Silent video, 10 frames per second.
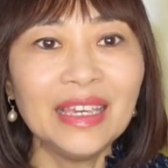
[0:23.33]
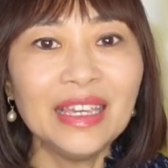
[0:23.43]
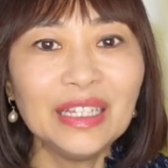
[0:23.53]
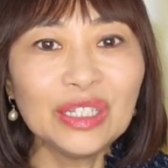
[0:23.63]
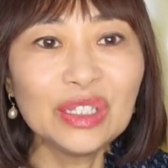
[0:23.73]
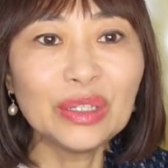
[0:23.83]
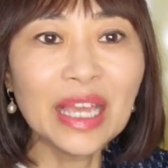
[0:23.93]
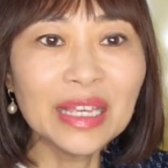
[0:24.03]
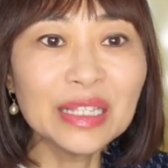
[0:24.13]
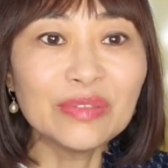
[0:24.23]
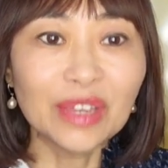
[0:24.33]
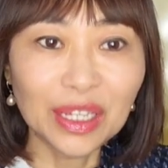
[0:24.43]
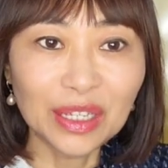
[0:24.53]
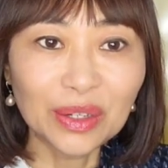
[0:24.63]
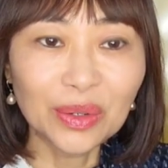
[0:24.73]
In today's
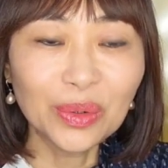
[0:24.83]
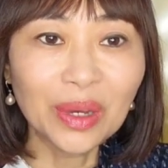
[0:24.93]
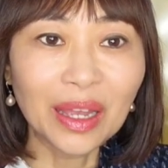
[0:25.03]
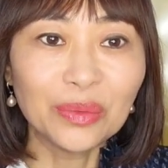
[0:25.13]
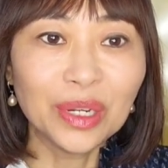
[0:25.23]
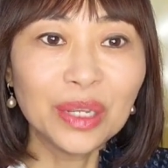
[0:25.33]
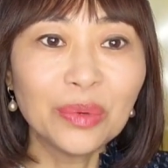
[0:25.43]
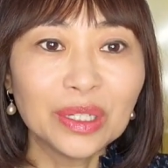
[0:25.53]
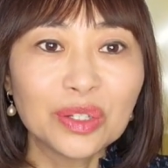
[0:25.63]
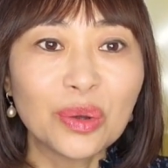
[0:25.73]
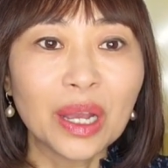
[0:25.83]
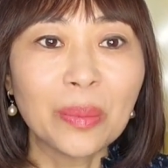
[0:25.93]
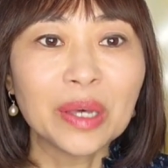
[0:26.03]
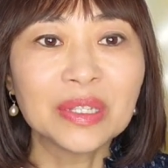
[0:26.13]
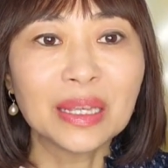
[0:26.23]
video, I really want to talk
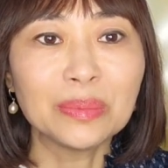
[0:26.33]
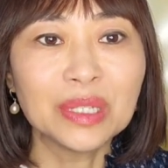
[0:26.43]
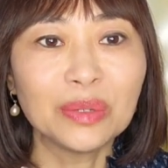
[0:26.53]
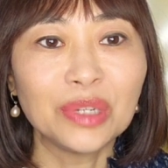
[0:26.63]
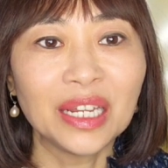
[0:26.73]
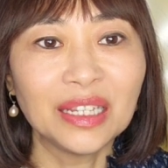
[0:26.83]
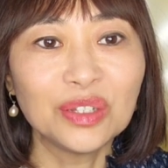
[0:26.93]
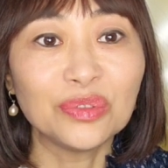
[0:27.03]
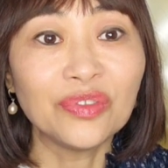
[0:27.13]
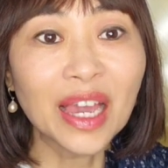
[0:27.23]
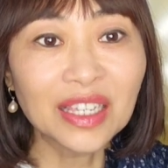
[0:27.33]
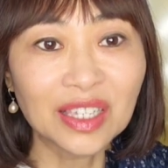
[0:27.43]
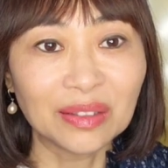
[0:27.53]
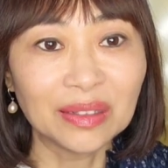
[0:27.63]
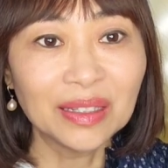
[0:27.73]
about something related to
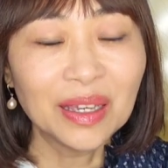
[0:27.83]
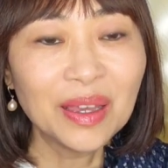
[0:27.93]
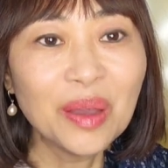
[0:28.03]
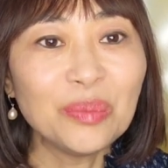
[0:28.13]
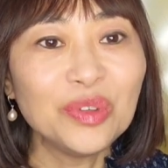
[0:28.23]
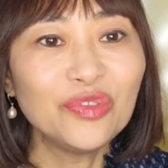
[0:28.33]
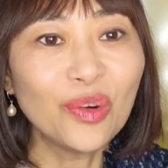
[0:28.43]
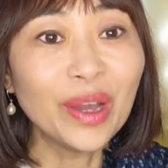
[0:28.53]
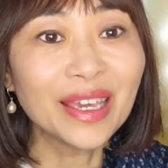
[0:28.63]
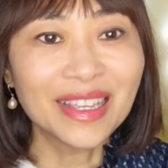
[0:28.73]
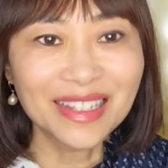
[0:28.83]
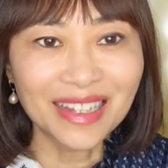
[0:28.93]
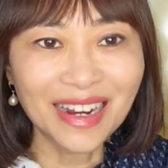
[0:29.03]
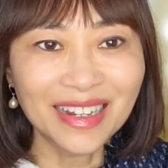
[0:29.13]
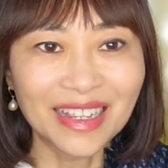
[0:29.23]
fashion. Before I get
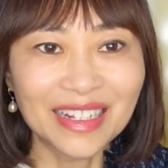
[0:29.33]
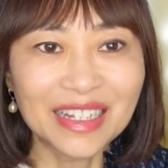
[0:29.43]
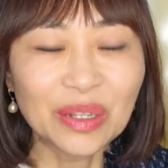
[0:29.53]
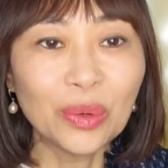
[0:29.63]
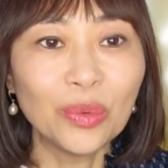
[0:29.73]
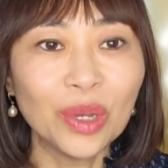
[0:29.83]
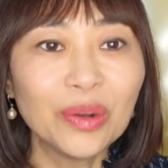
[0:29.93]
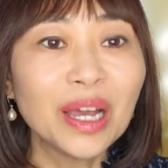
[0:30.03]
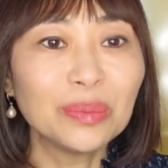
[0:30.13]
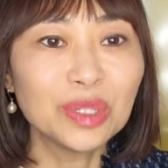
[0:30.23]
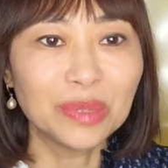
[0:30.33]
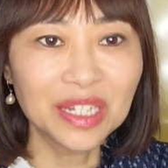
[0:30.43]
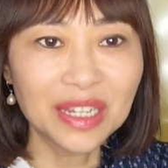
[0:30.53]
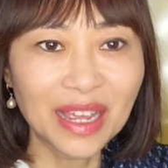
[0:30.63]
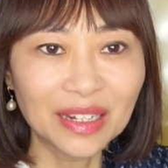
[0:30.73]
started, welcome to my
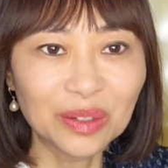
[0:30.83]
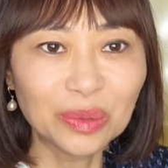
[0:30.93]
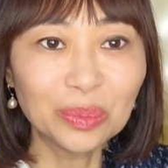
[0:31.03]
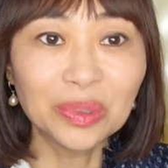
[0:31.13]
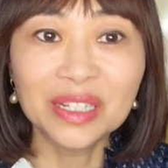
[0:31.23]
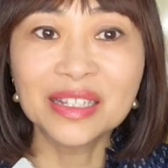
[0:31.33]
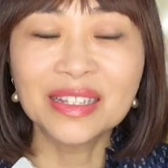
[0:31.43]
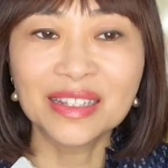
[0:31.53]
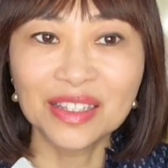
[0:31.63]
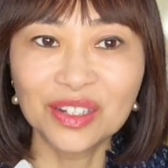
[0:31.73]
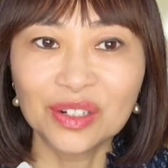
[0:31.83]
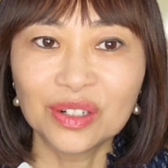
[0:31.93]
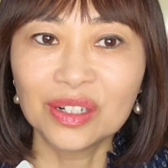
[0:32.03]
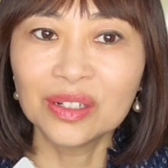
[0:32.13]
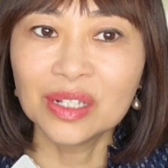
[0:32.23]
channel. Please
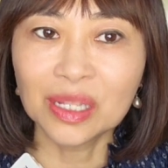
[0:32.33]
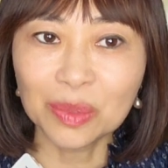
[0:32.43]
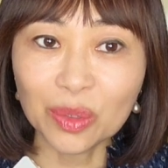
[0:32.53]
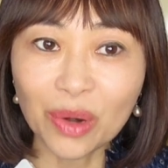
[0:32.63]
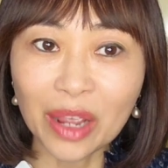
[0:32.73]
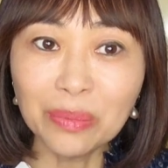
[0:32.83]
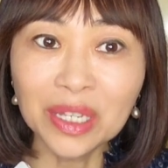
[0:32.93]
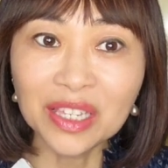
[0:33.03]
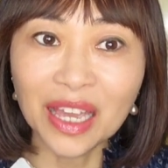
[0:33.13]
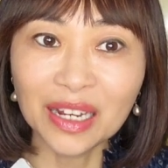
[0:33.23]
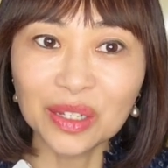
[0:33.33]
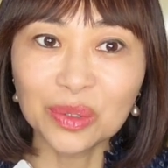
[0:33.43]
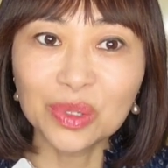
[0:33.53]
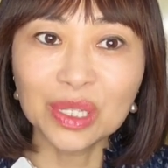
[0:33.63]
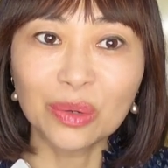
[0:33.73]
consider subscribing my
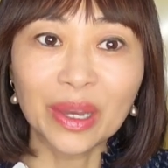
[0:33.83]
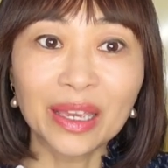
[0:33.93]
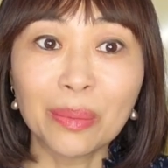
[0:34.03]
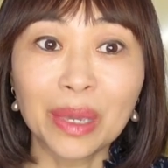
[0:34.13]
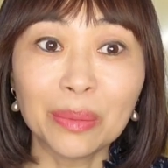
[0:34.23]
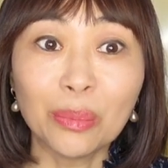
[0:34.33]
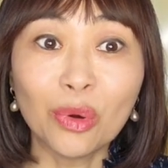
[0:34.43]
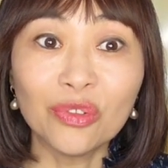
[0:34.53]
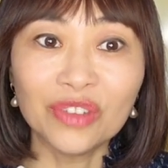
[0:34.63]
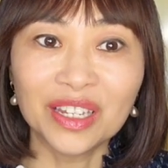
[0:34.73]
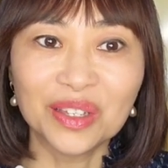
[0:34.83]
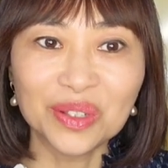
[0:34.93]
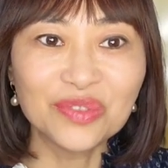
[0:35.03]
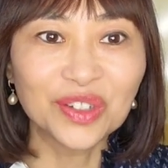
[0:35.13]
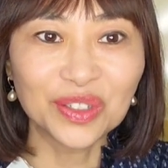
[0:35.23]
channel so I can make more
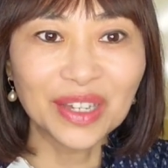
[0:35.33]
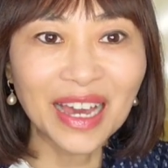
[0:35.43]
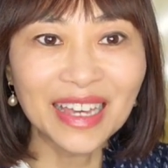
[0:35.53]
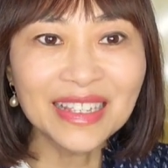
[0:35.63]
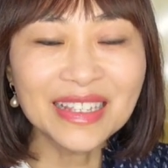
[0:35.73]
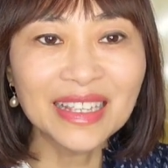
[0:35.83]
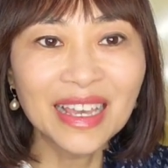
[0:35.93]
videos for you guys.